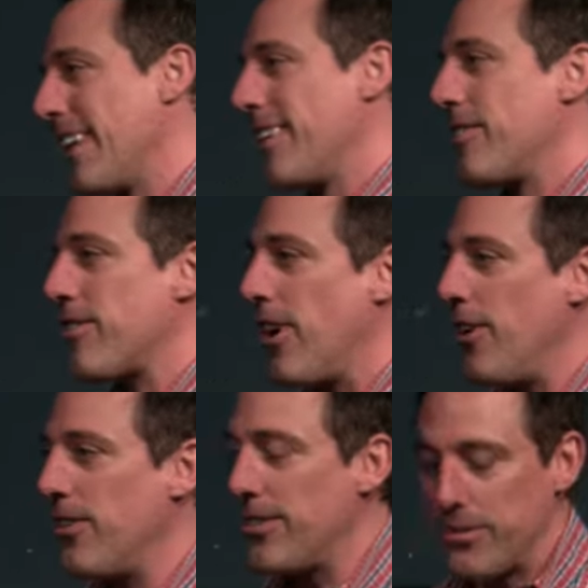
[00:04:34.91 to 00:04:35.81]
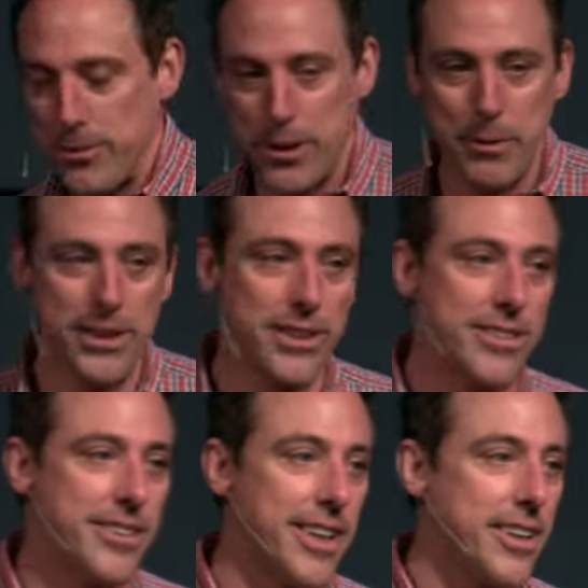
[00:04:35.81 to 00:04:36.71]
So what did we learn
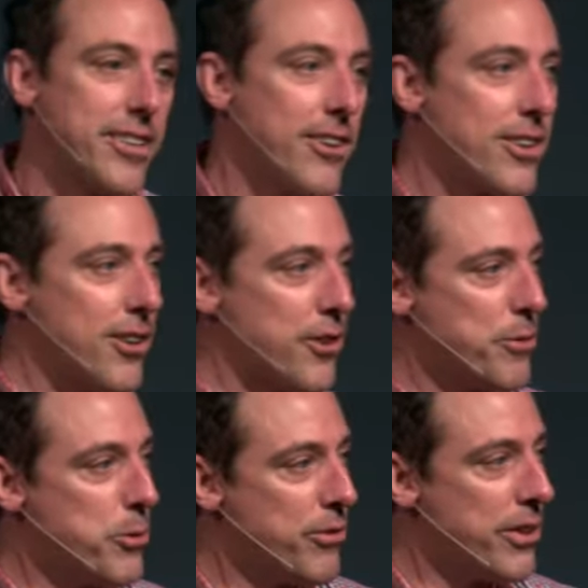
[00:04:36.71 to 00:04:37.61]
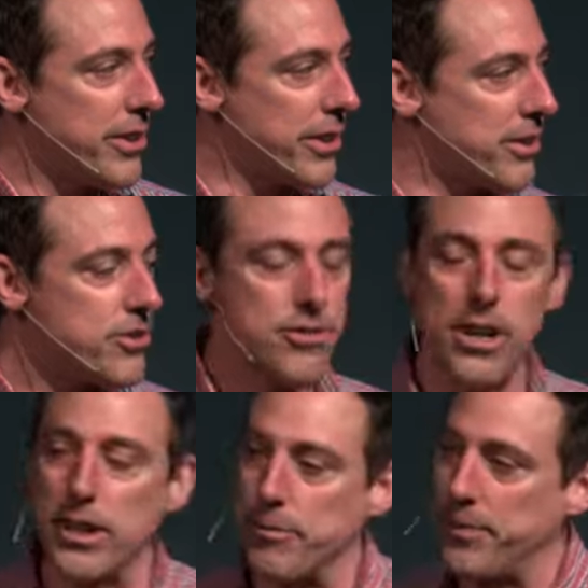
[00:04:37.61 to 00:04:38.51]
today? Don't go to the movie theaters drunk.